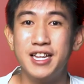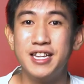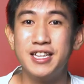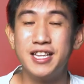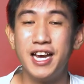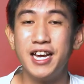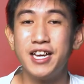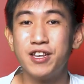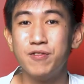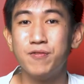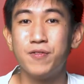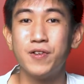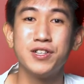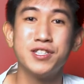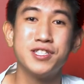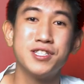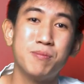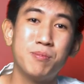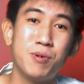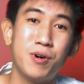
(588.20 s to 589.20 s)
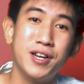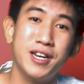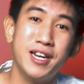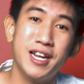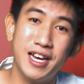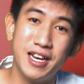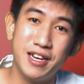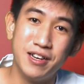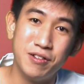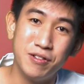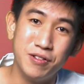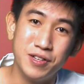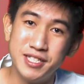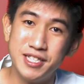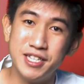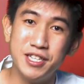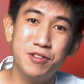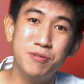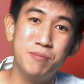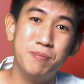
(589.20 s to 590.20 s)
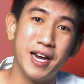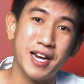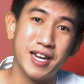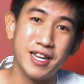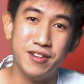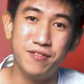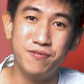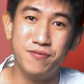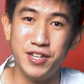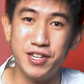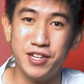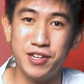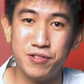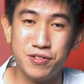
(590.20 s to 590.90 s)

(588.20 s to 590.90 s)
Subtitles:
Thank you for your support. See you back in the video.